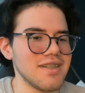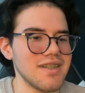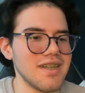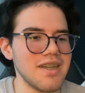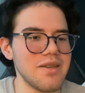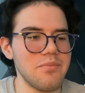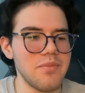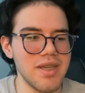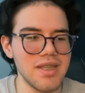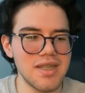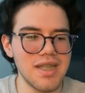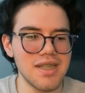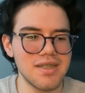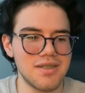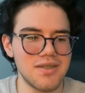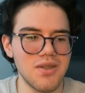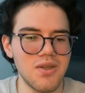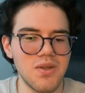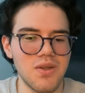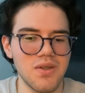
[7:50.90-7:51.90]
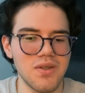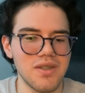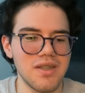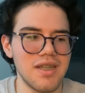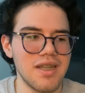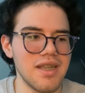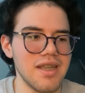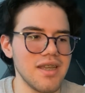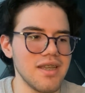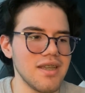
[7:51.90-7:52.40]
made that song,
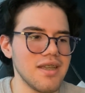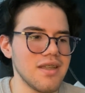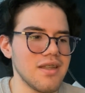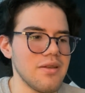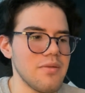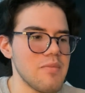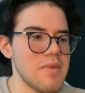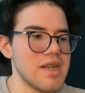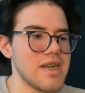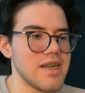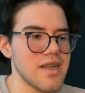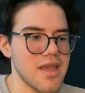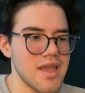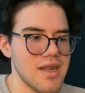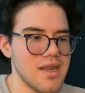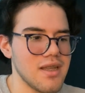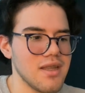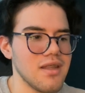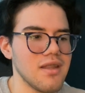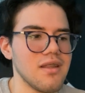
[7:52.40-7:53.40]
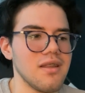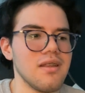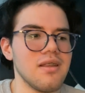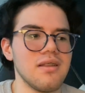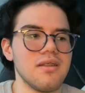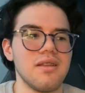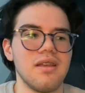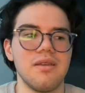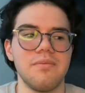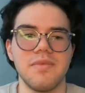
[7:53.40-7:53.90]
and I made an edit.
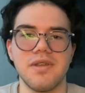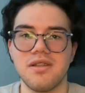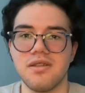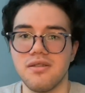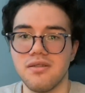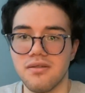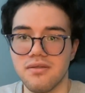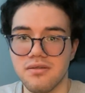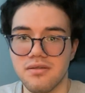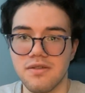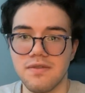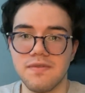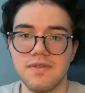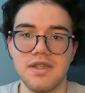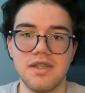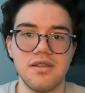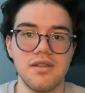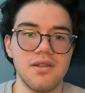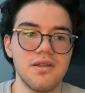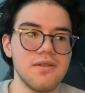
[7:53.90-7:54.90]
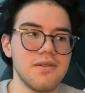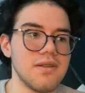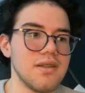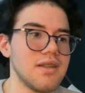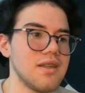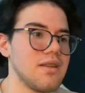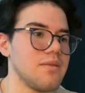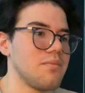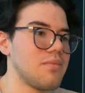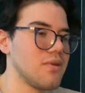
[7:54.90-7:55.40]
I made a YouTube video
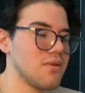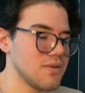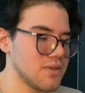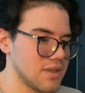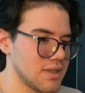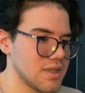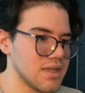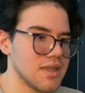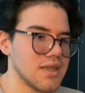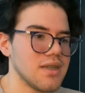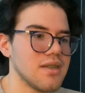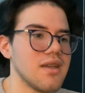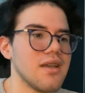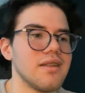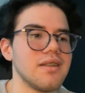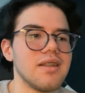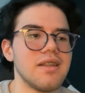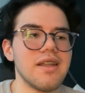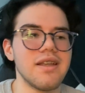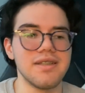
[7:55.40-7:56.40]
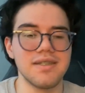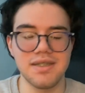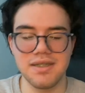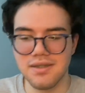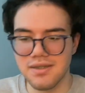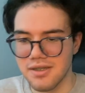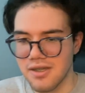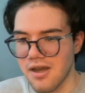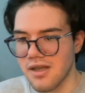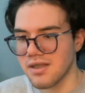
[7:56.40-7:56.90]
and I posted it, and then I
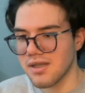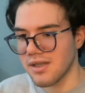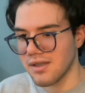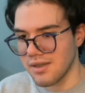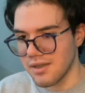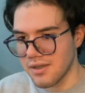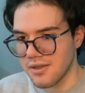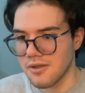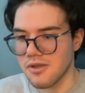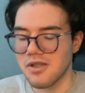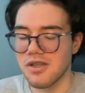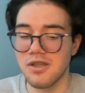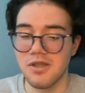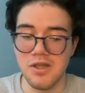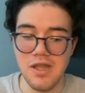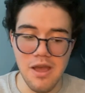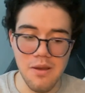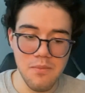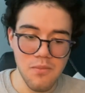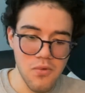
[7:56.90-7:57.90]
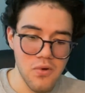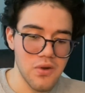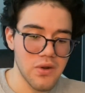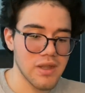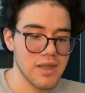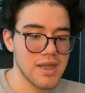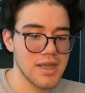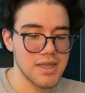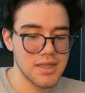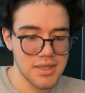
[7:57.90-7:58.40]
got the link, and then that
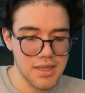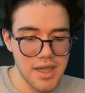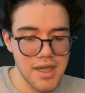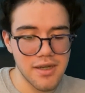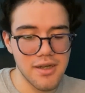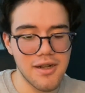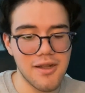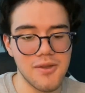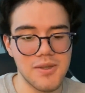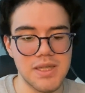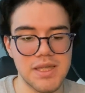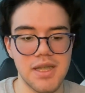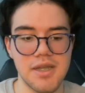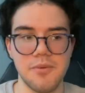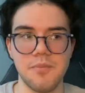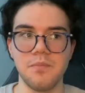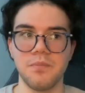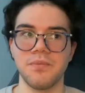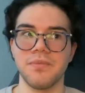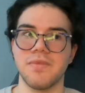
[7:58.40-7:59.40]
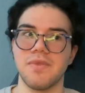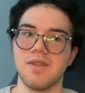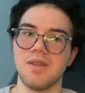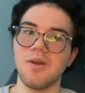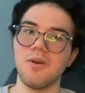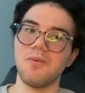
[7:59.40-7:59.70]
morning I chatted. I was like, yo